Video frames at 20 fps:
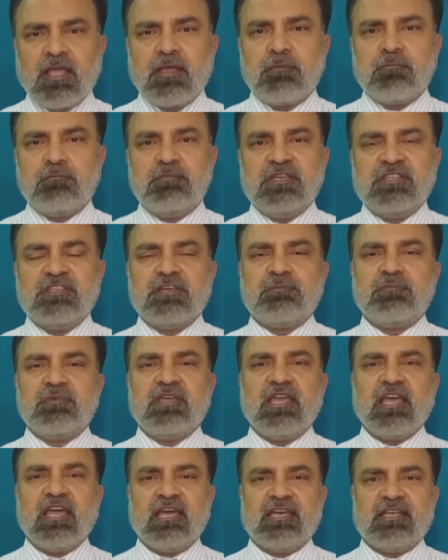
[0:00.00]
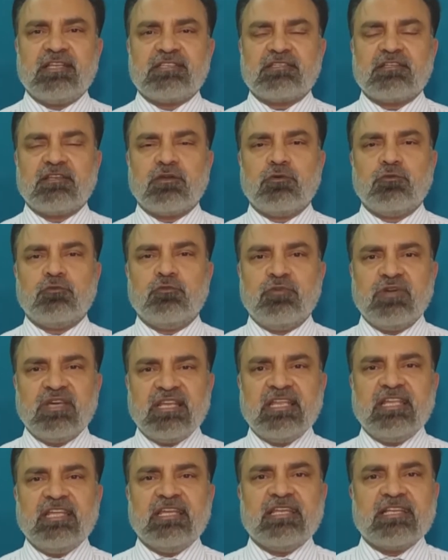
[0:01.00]
BJP has a
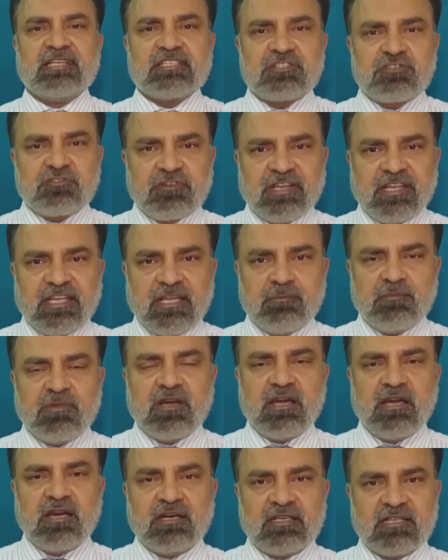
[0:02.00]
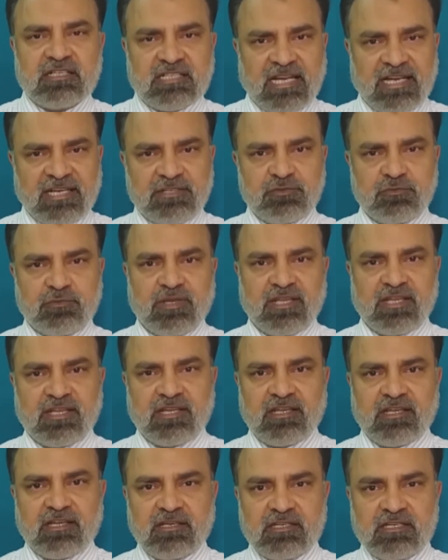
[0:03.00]
very extreme right-wing
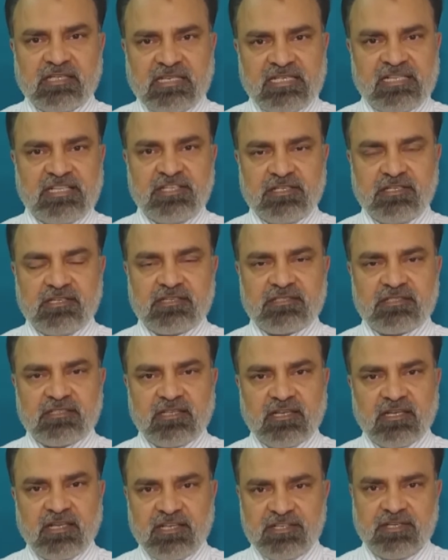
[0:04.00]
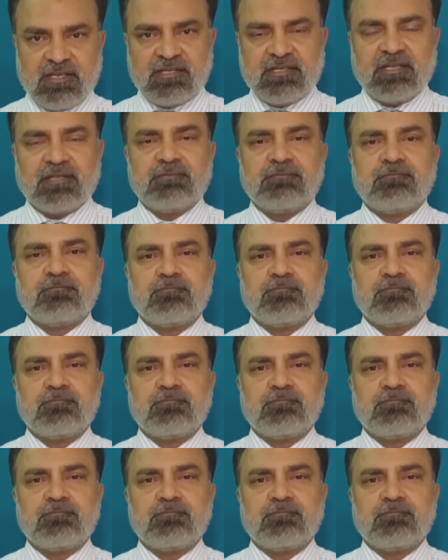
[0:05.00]
religious agenda.